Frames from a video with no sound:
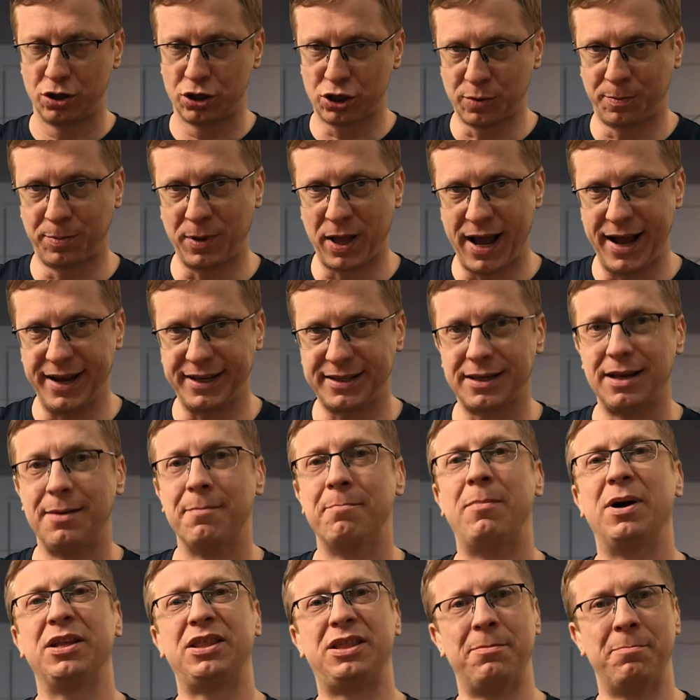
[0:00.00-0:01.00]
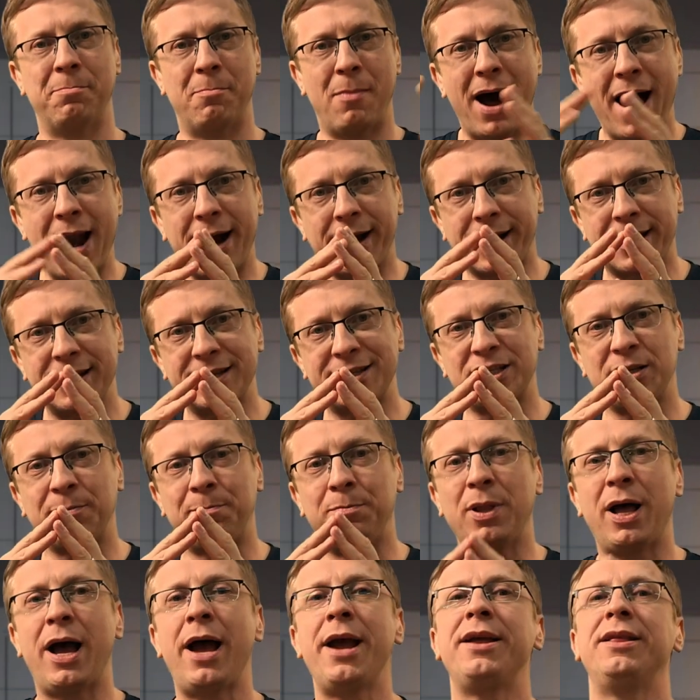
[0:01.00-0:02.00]
supplies, but the market
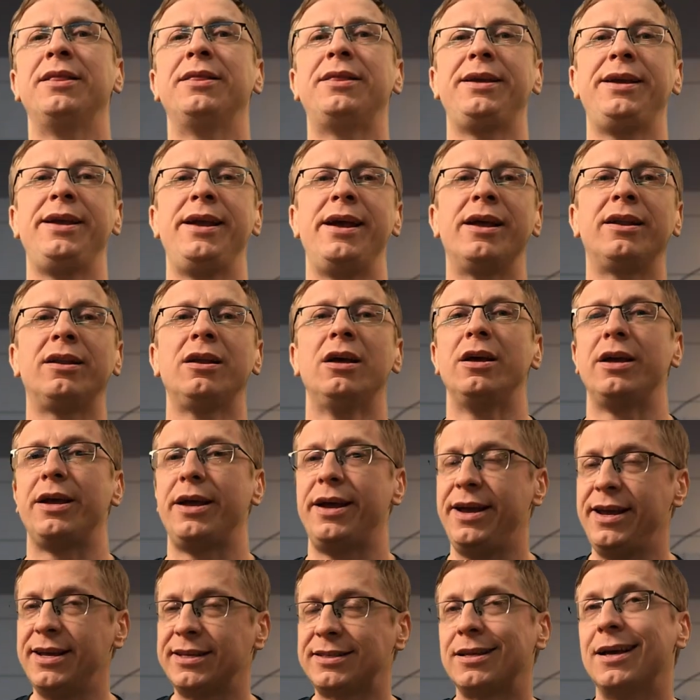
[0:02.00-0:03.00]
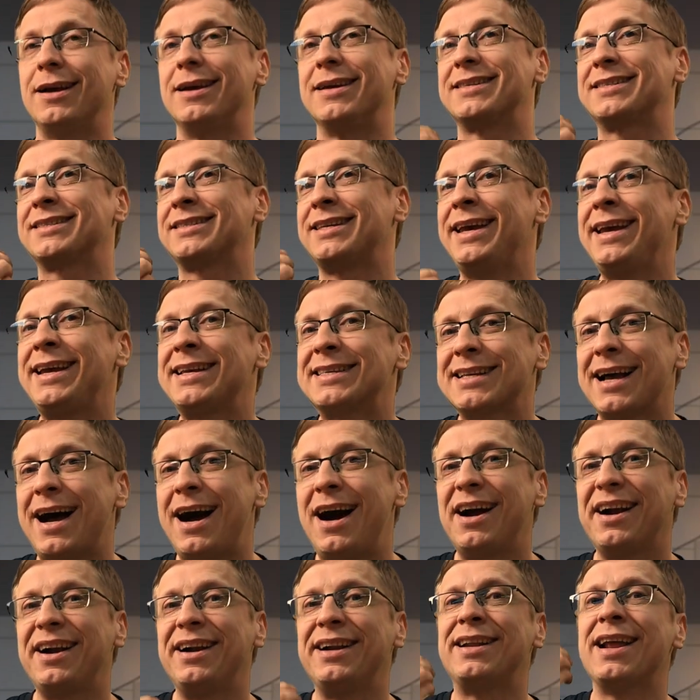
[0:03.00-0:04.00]
supply in the end is
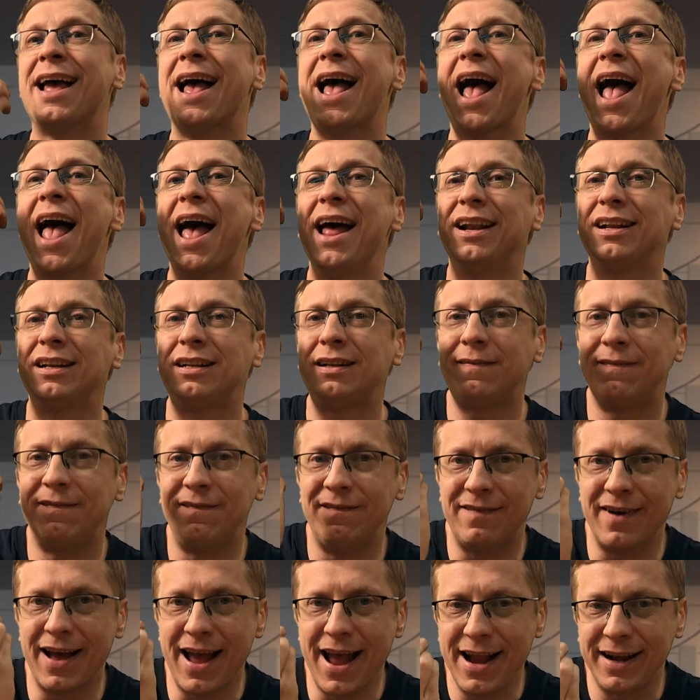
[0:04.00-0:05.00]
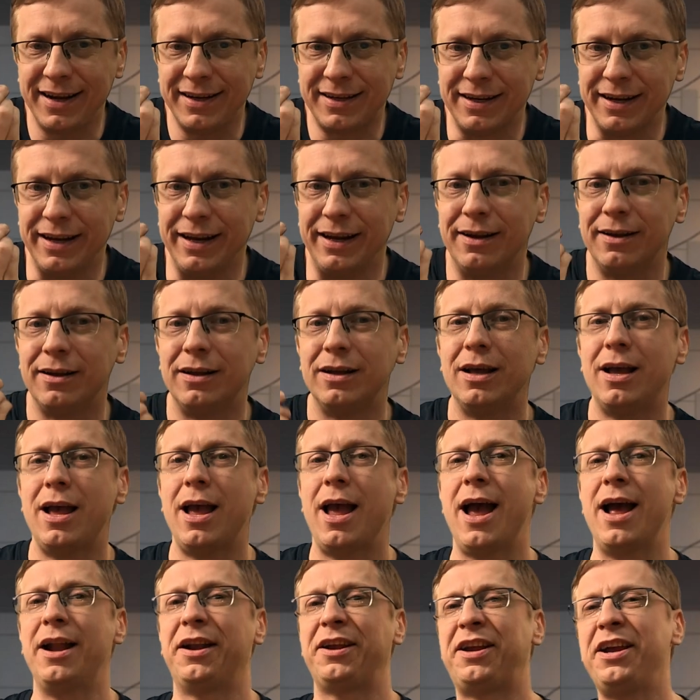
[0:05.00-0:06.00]
620.
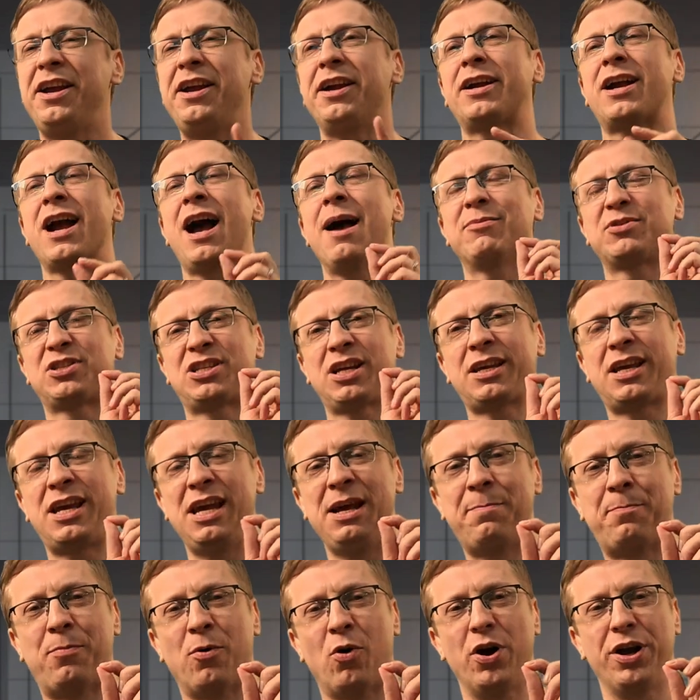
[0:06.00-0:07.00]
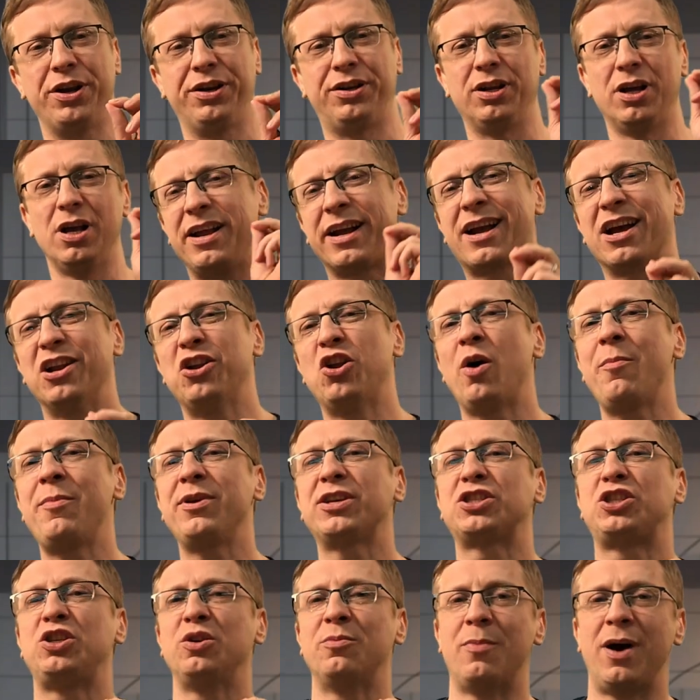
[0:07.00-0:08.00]
And here comes the key point. In
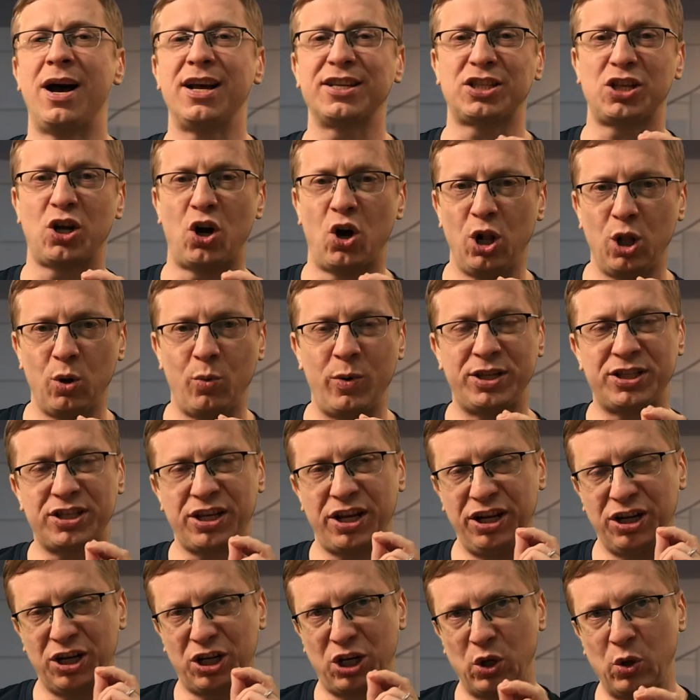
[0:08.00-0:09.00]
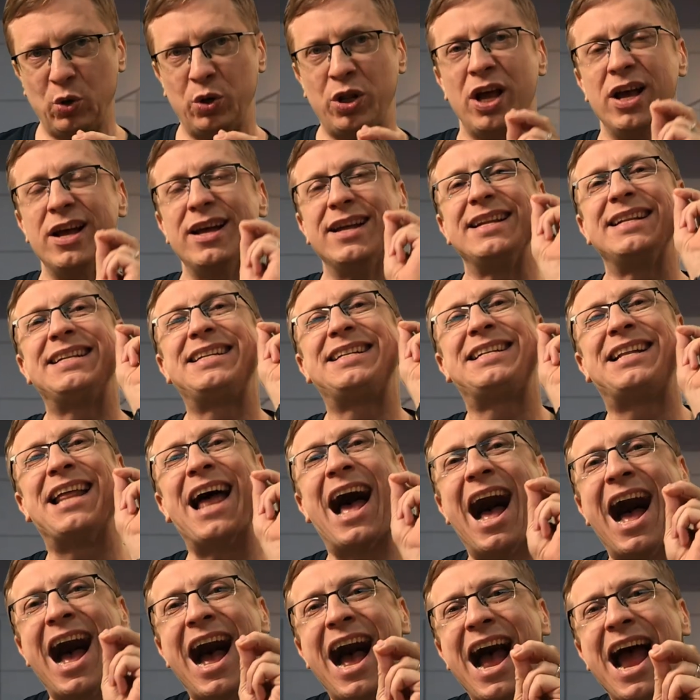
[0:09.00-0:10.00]
economics, you must always include
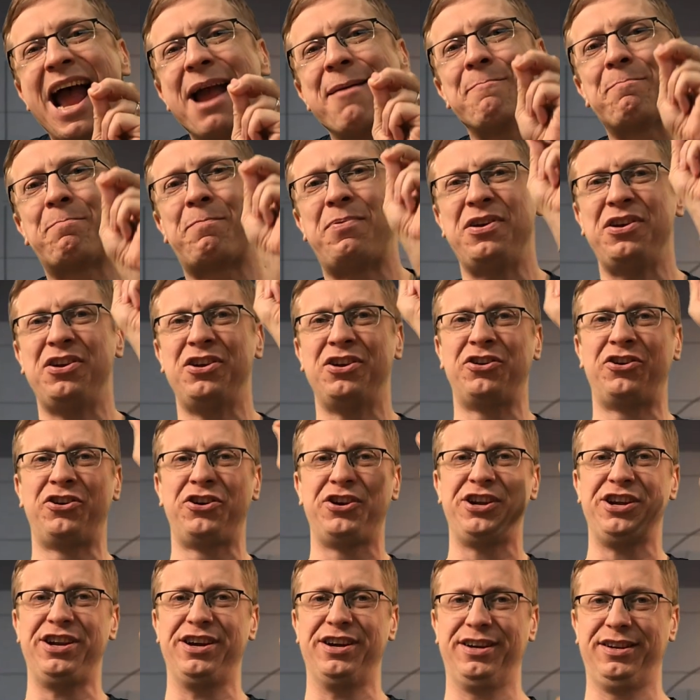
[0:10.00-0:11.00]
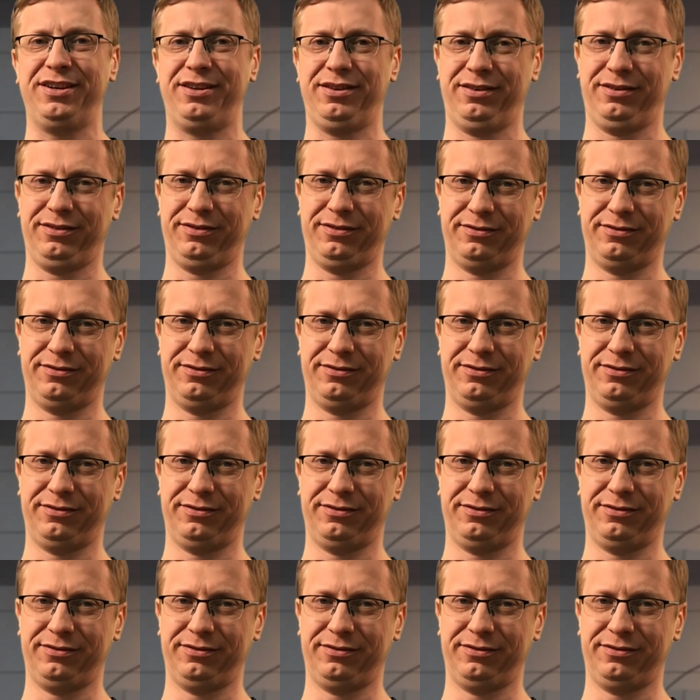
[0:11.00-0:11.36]
time period,